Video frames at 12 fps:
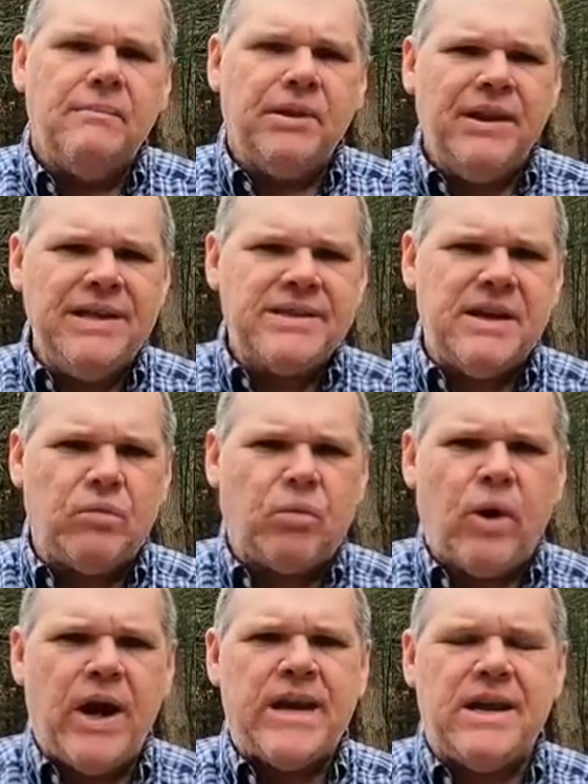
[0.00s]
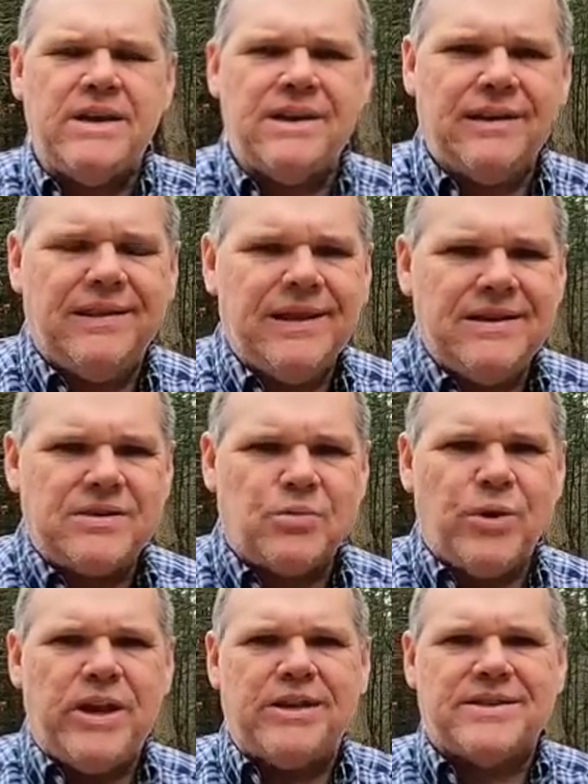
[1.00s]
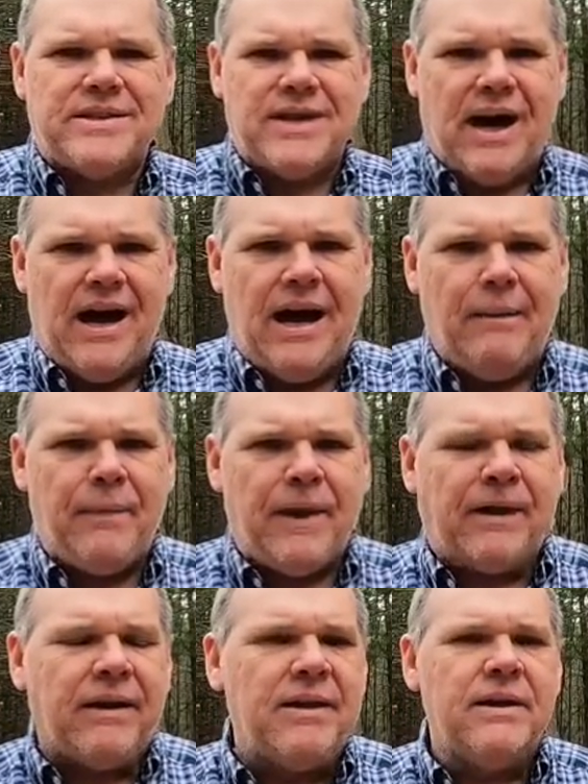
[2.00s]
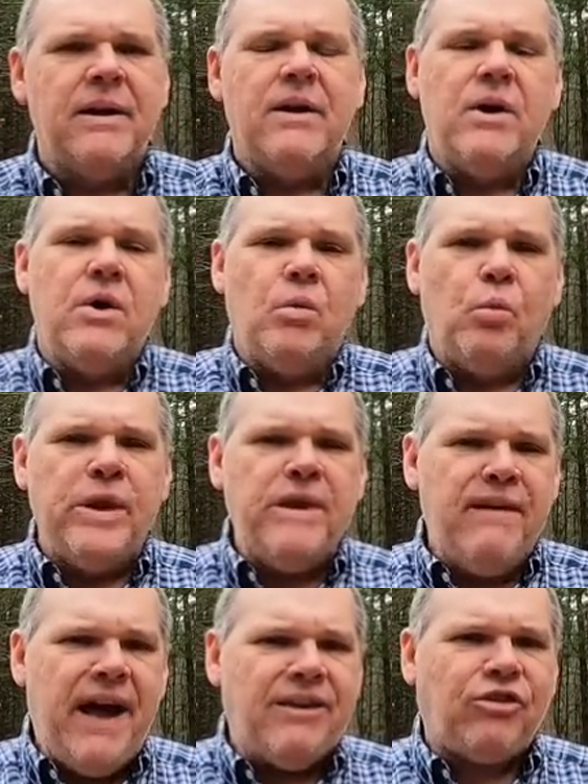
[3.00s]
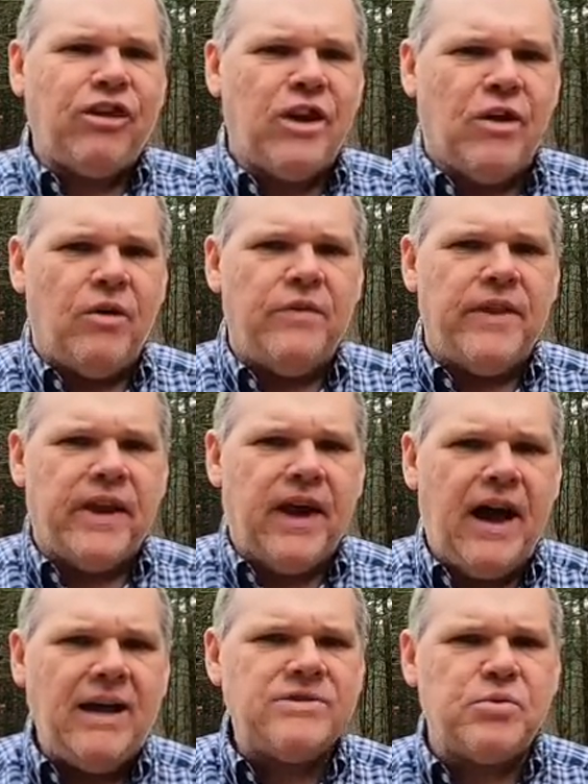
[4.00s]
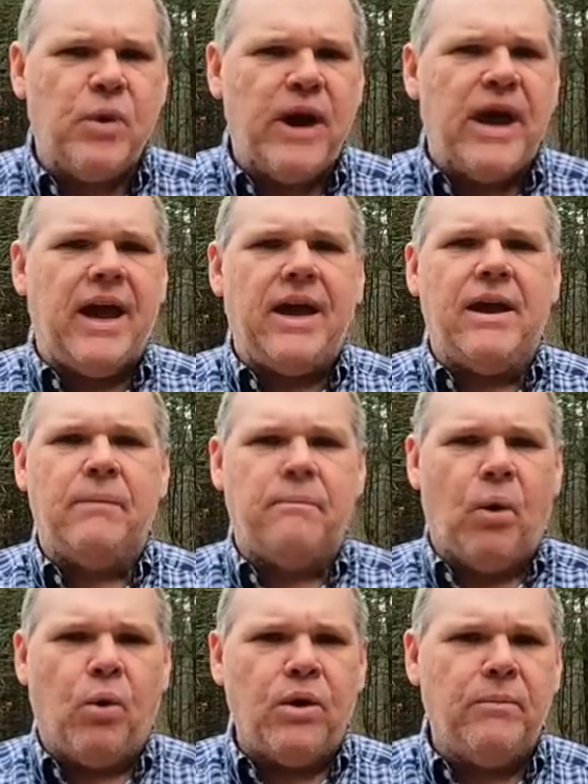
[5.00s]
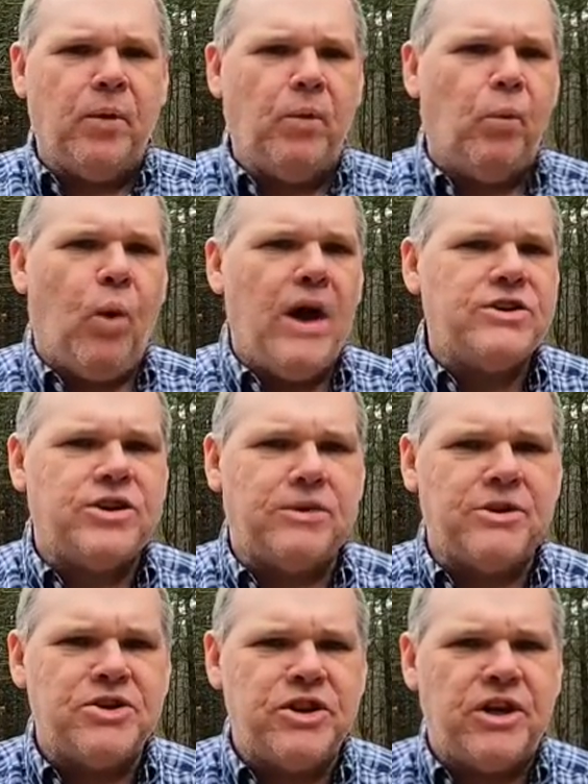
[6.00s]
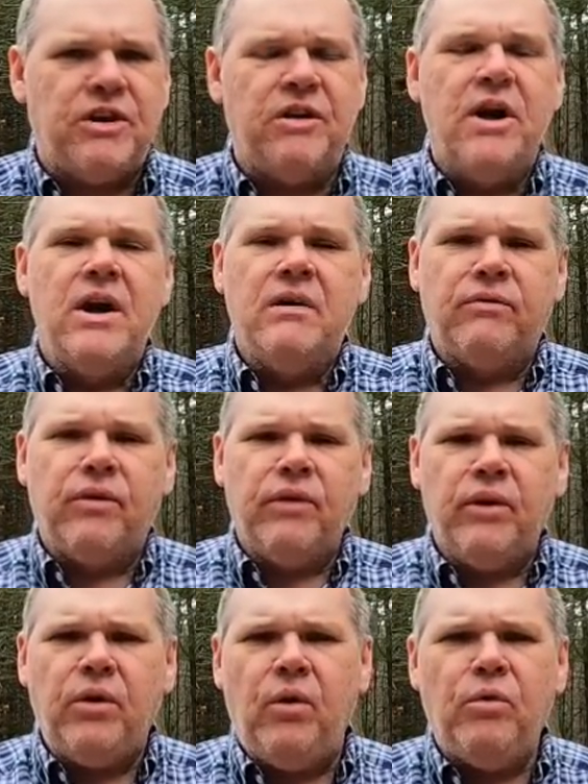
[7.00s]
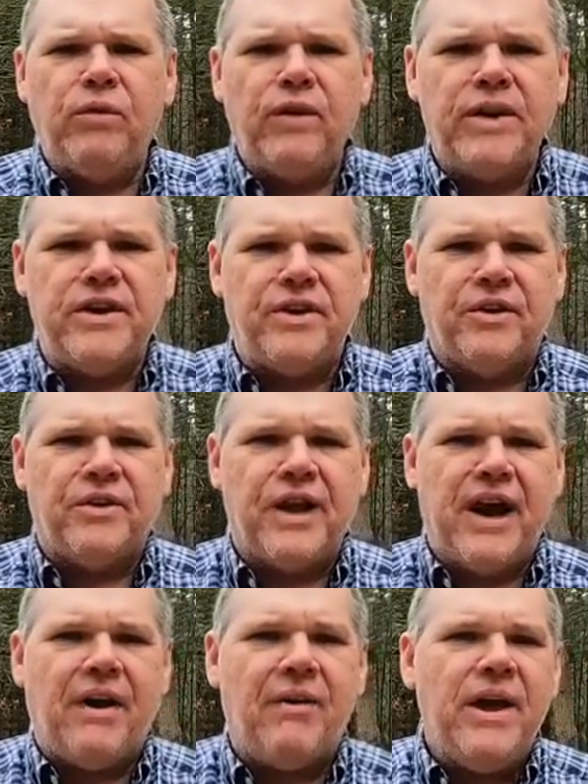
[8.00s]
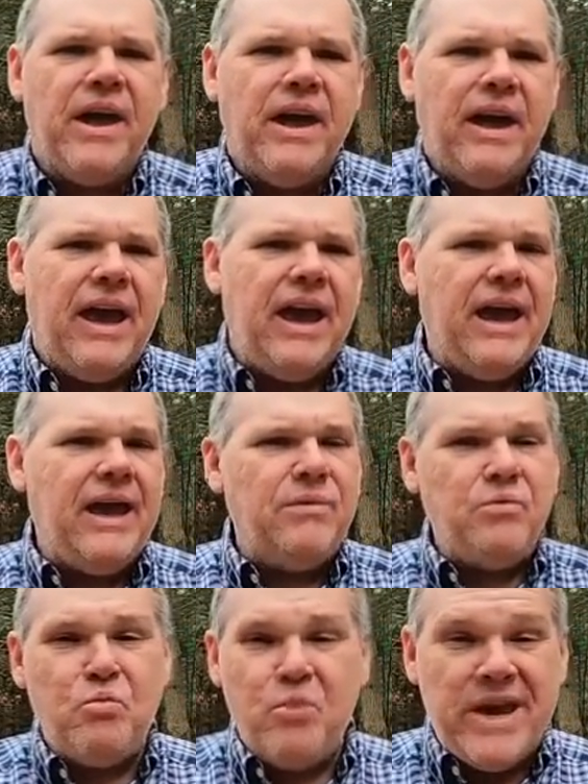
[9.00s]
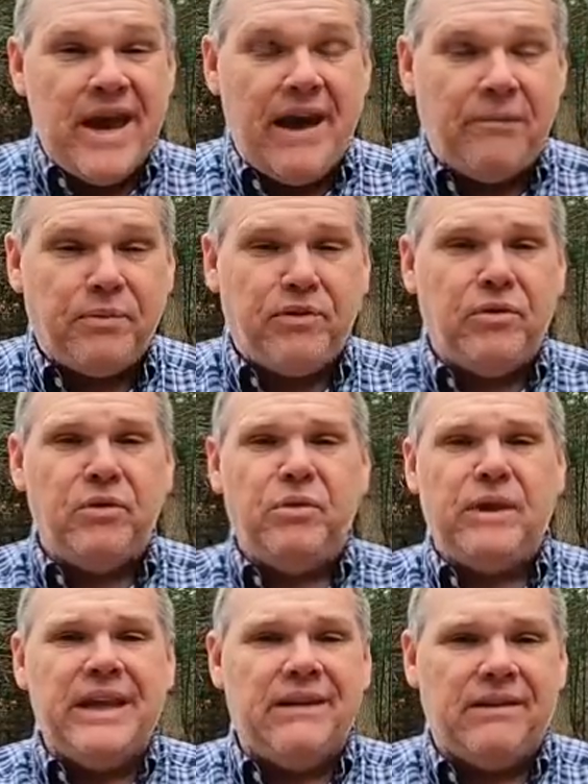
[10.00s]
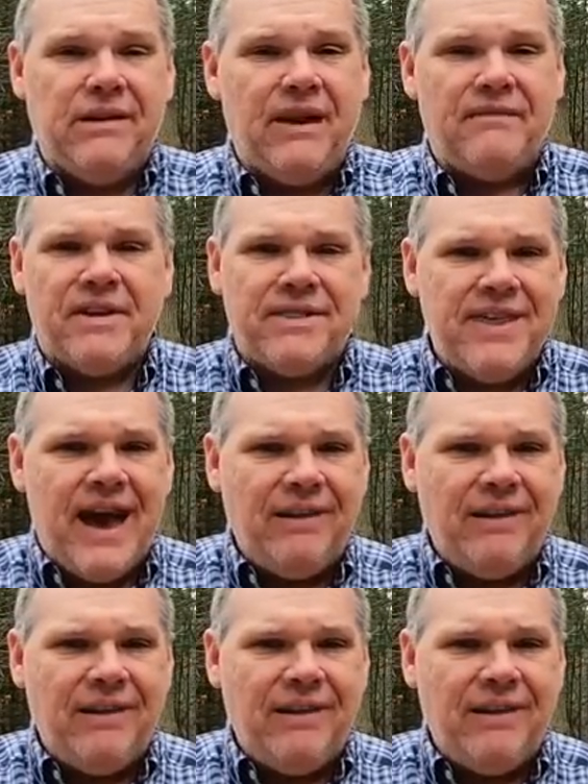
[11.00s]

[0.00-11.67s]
But let's get right into this week's topic we've actually owned the Costway portable washing machine for a little over a year now and we absolutely love it.